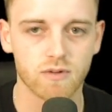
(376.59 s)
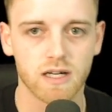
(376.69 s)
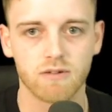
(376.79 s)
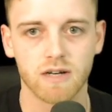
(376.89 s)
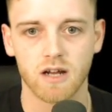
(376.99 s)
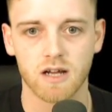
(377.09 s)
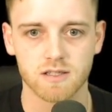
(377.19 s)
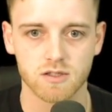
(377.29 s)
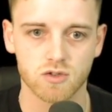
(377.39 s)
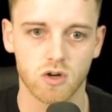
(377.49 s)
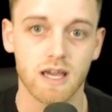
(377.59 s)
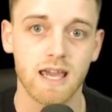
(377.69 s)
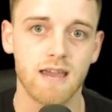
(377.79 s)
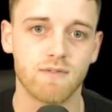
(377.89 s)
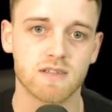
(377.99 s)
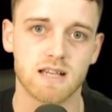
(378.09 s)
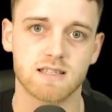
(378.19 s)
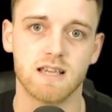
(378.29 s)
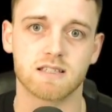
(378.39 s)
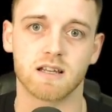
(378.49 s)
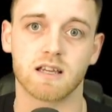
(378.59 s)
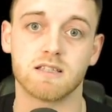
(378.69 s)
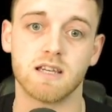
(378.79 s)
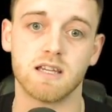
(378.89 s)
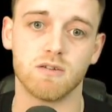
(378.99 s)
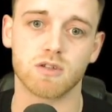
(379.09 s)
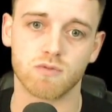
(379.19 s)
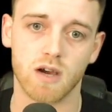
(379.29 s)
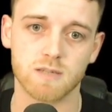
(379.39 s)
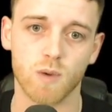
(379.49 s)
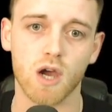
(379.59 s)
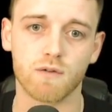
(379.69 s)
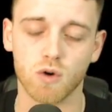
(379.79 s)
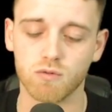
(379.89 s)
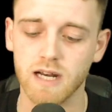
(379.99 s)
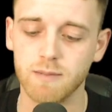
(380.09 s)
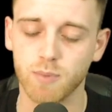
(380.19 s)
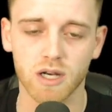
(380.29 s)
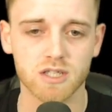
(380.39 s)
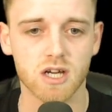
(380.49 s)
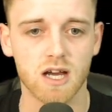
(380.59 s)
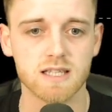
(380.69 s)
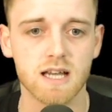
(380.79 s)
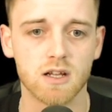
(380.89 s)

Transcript: Really, really nice and strong if this asset is going to continue to rise. But overall, really bullish, guys.